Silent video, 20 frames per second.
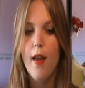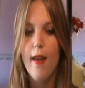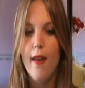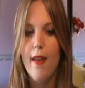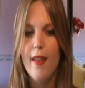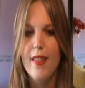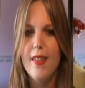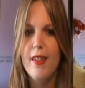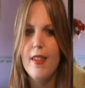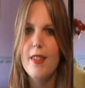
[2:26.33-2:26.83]

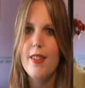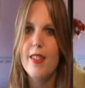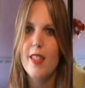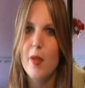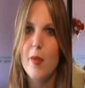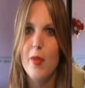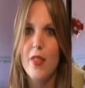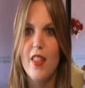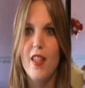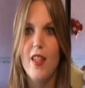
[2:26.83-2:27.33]
There are
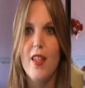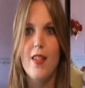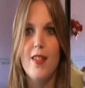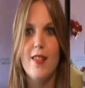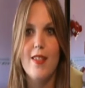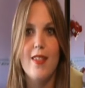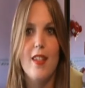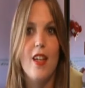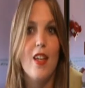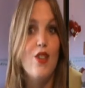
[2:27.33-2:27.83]
some
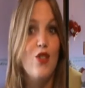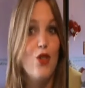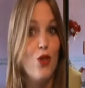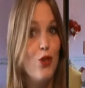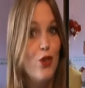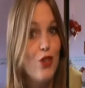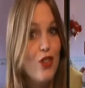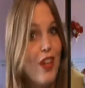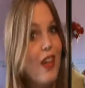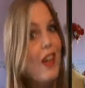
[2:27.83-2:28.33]
things that I
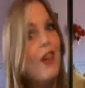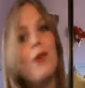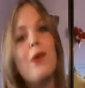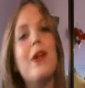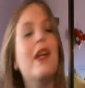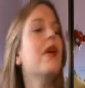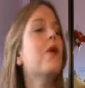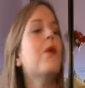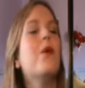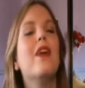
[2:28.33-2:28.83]
don't
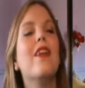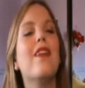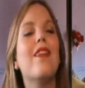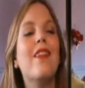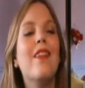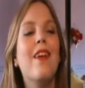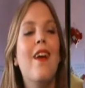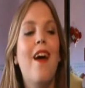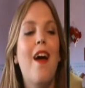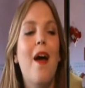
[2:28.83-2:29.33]
agree
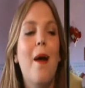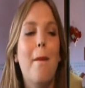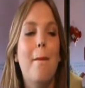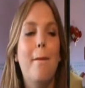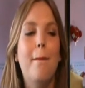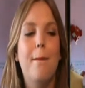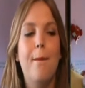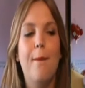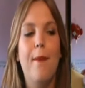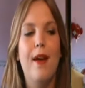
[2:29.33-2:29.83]
with,
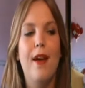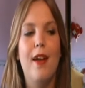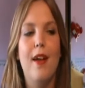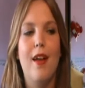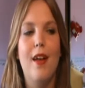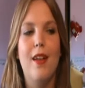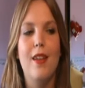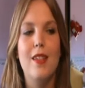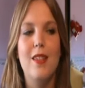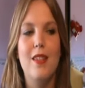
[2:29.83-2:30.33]

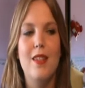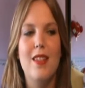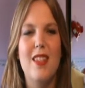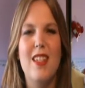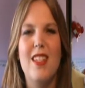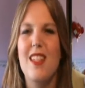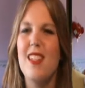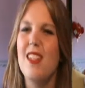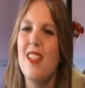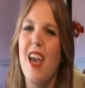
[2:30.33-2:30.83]
but
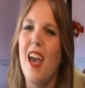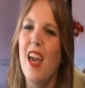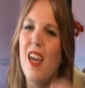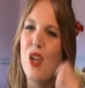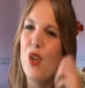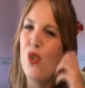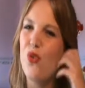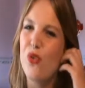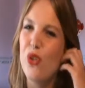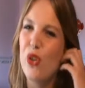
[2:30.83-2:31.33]
yeah,
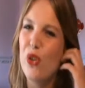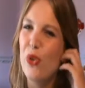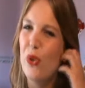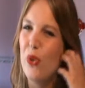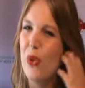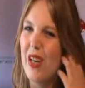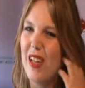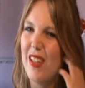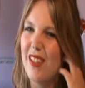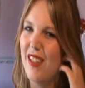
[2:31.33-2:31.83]
if
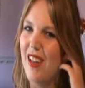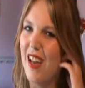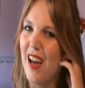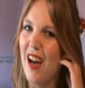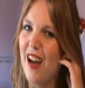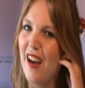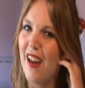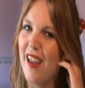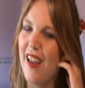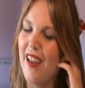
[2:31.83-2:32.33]
you are
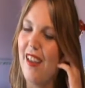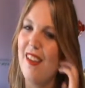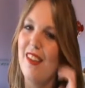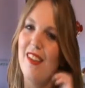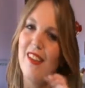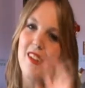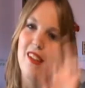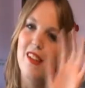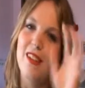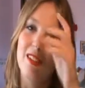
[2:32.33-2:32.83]
not
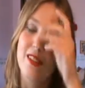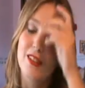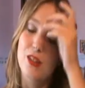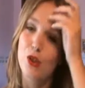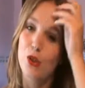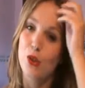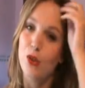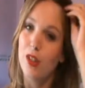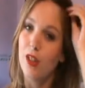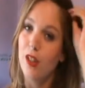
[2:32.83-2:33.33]
a
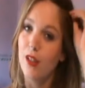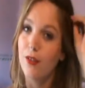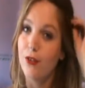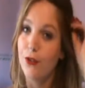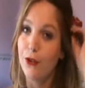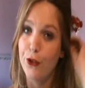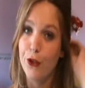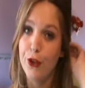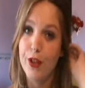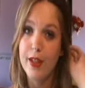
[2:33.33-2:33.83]
history
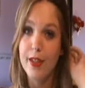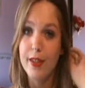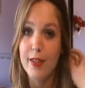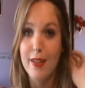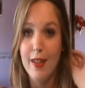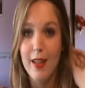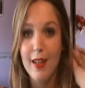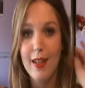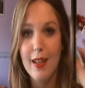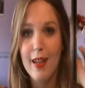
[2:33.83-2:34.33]
freak
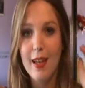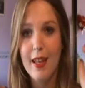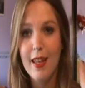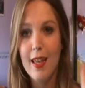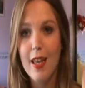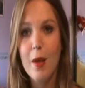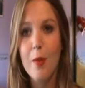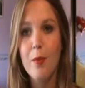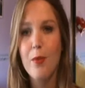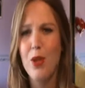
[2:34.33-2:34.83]
like I
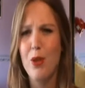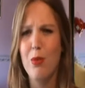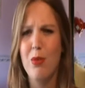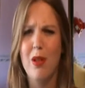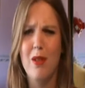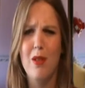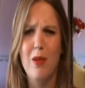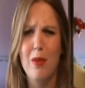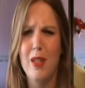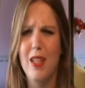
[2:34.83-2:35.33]
am, you
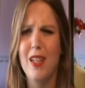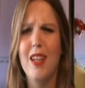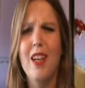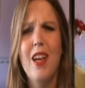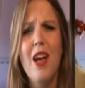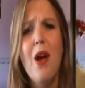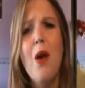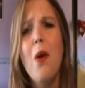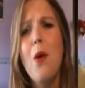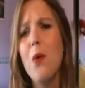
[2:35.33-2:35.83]
probably